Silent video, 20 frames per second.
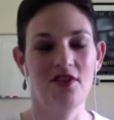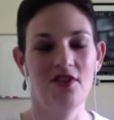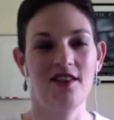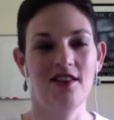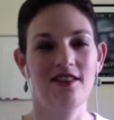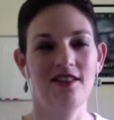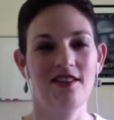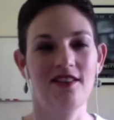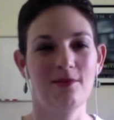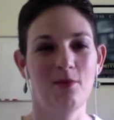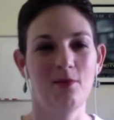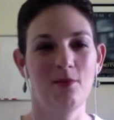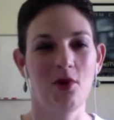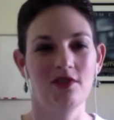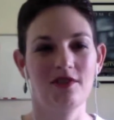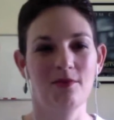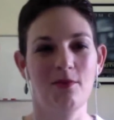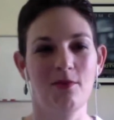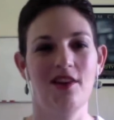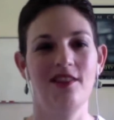you think there's the
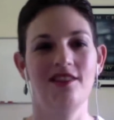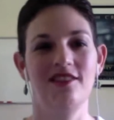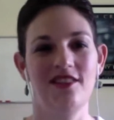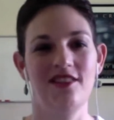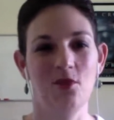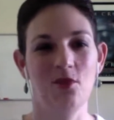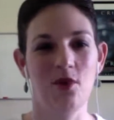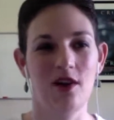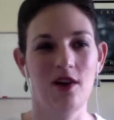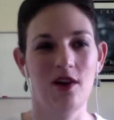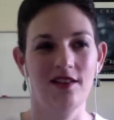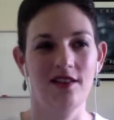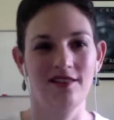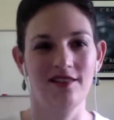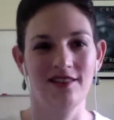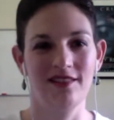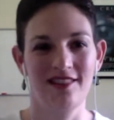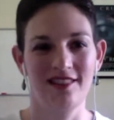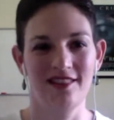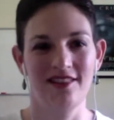possibility,
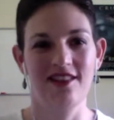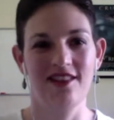well,